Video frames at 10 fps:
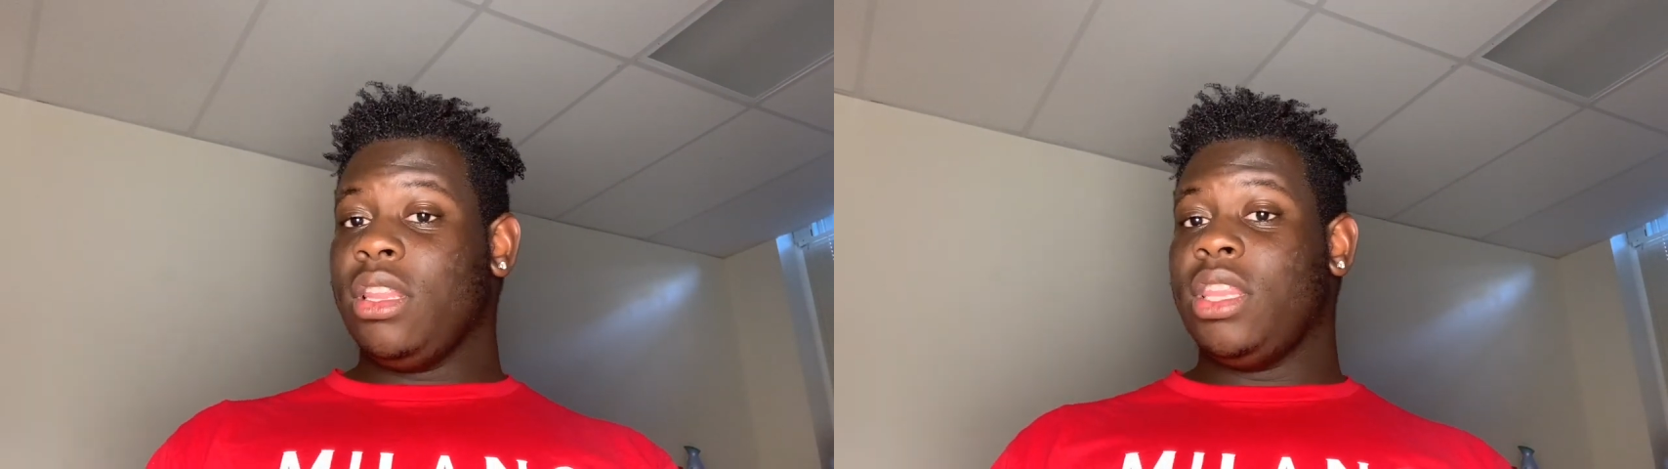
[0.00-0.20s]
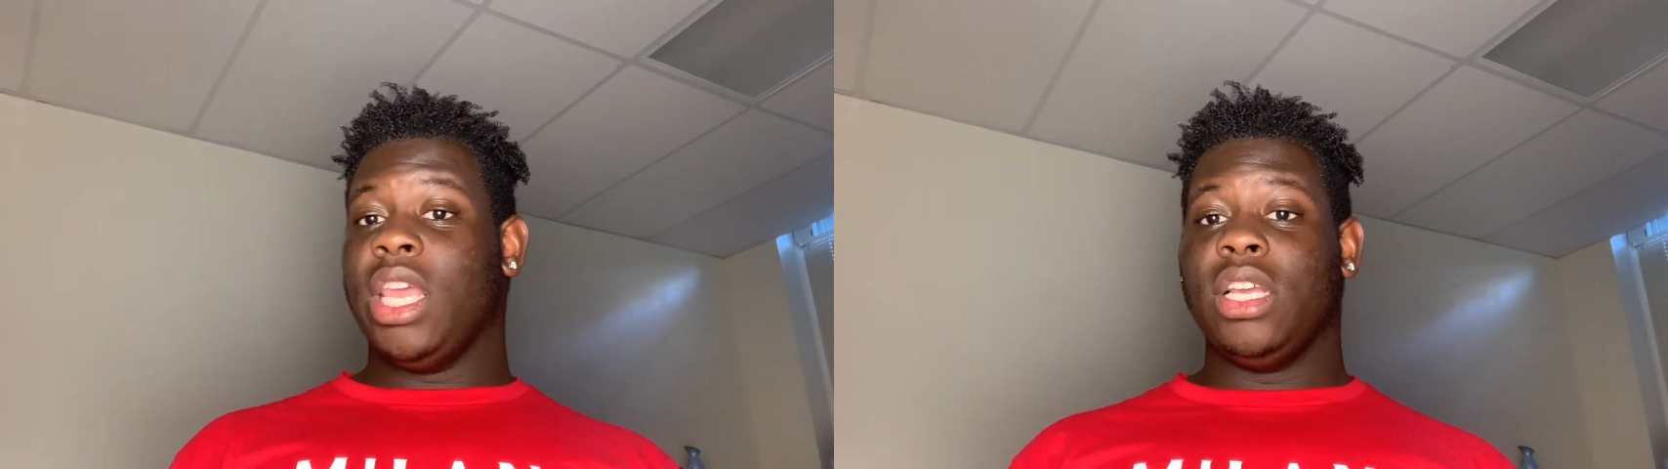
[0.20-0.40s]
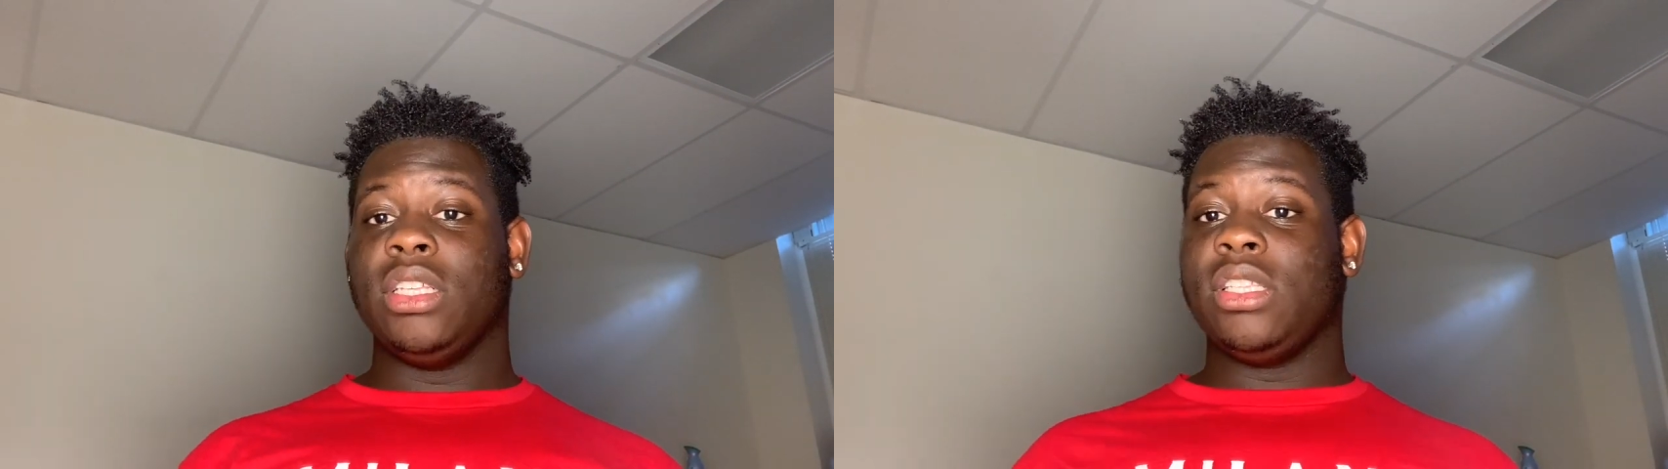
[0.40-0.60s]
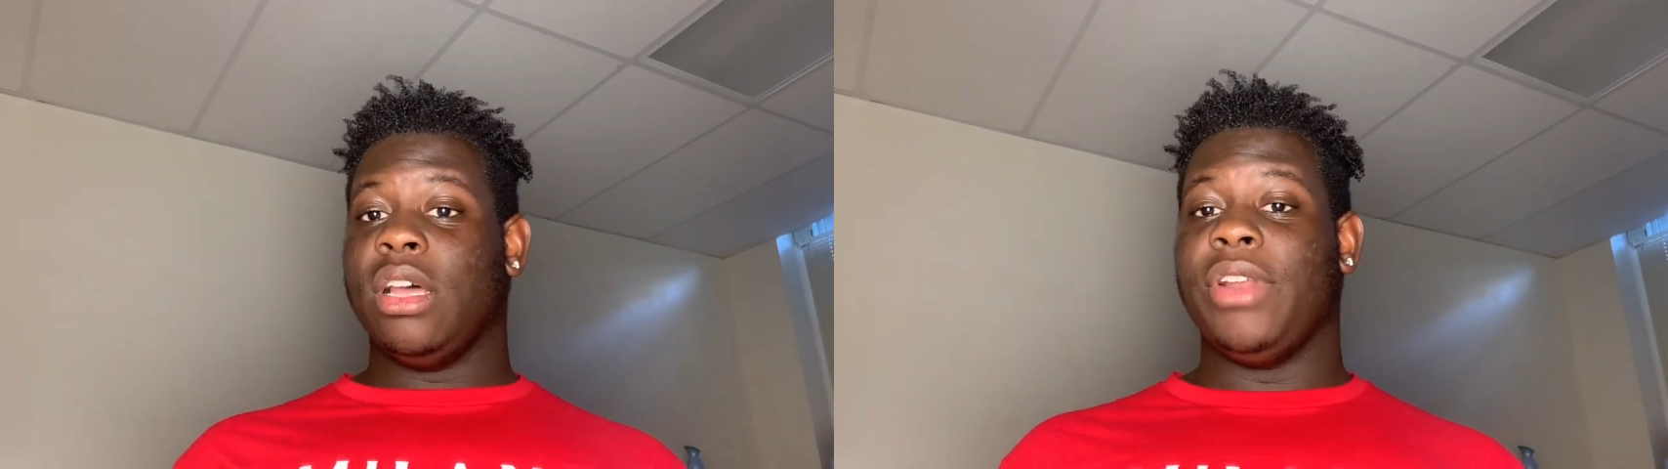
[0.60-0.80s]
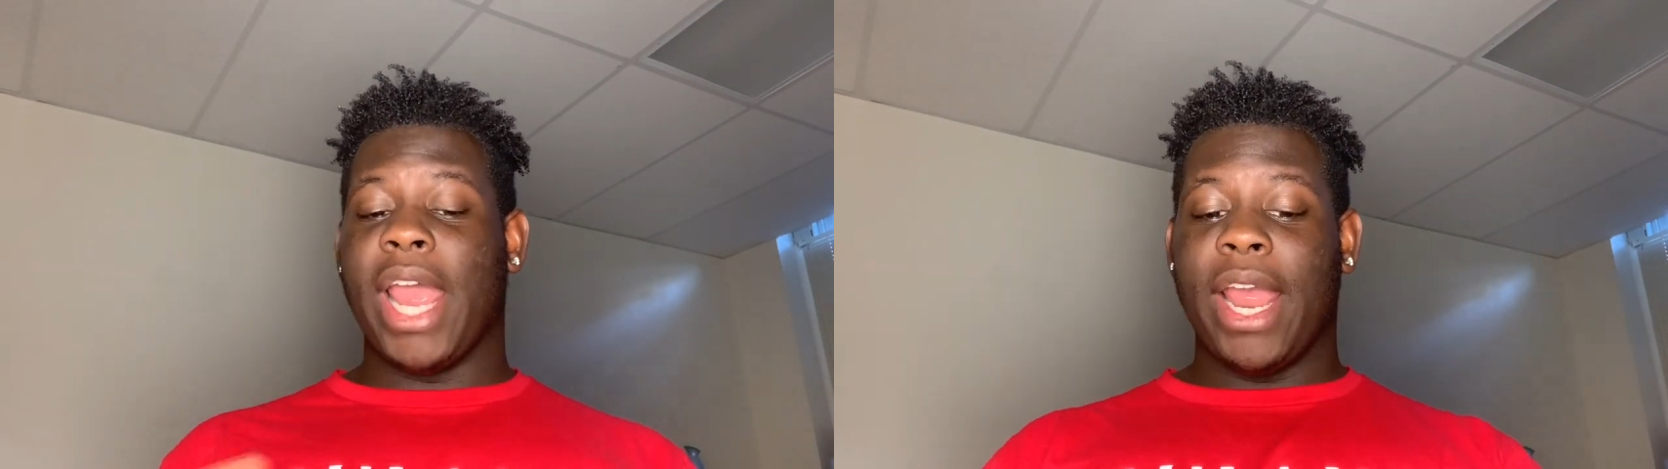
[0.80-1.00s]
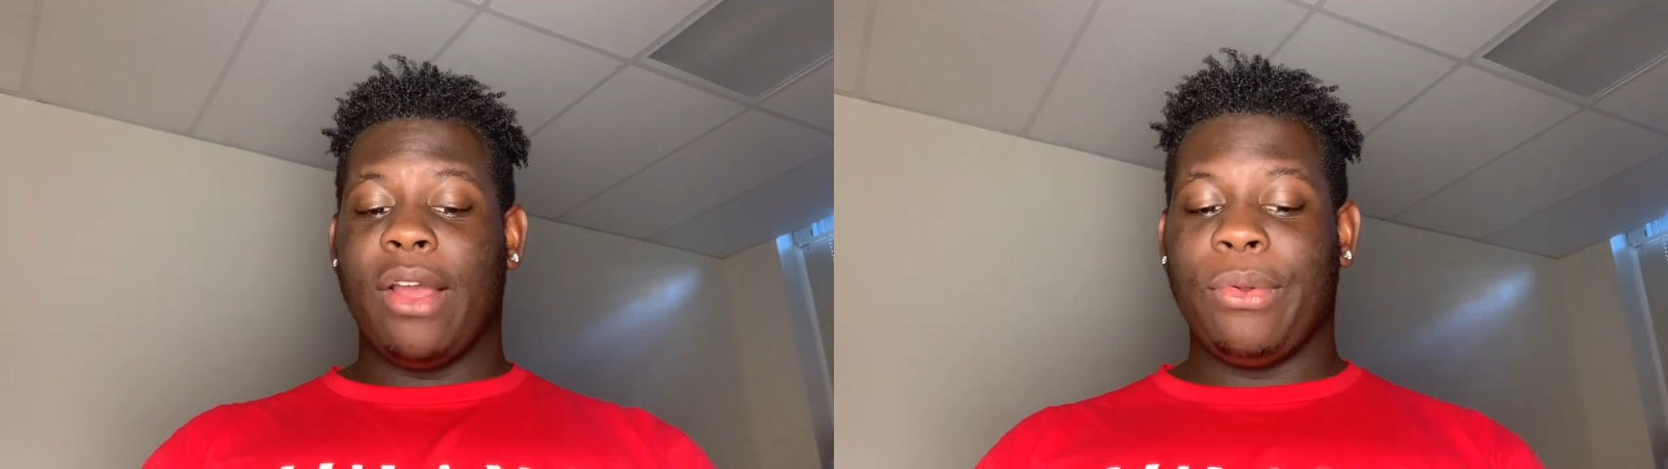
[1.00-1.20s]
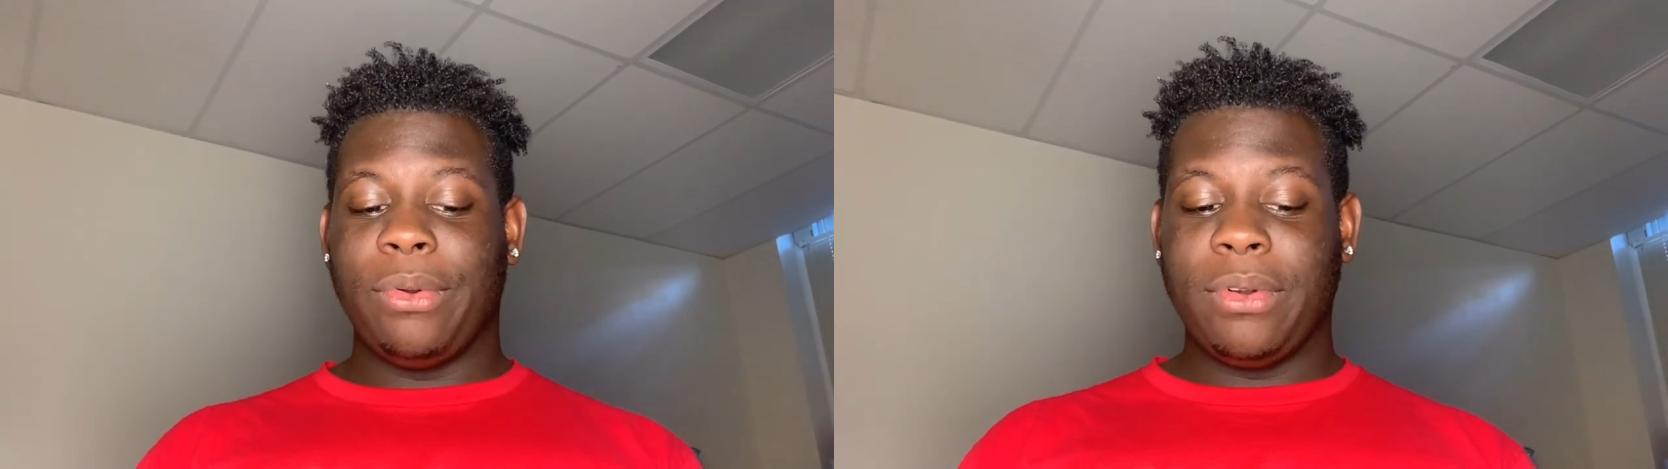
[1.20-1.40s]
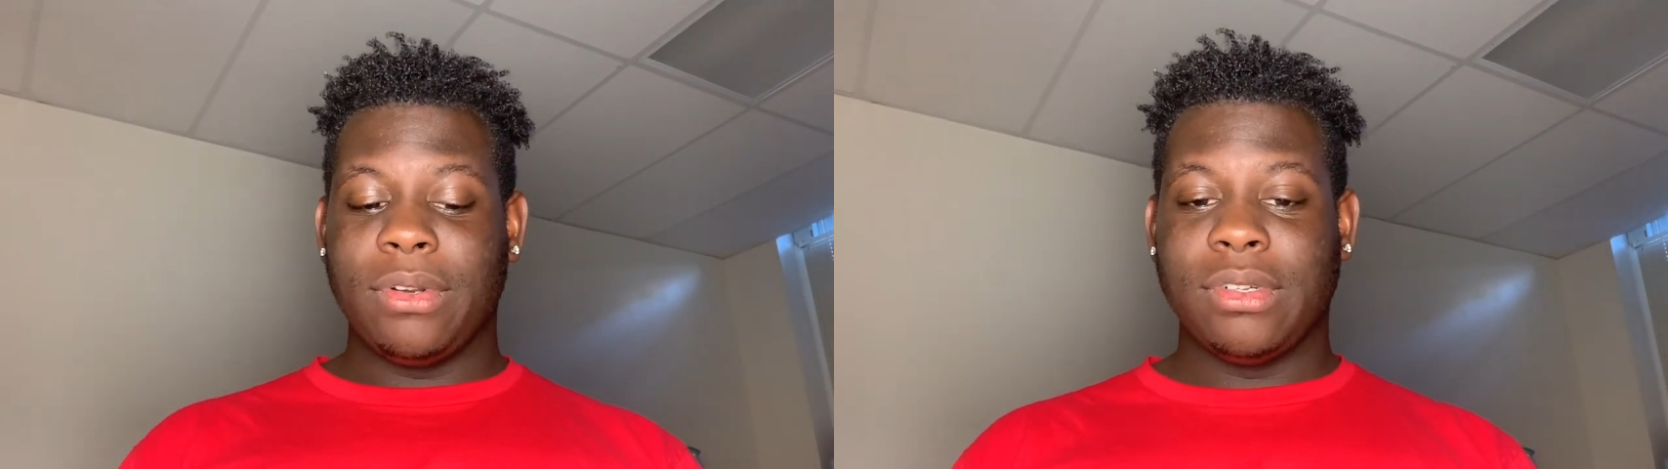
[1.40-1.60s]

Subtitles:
Things go down.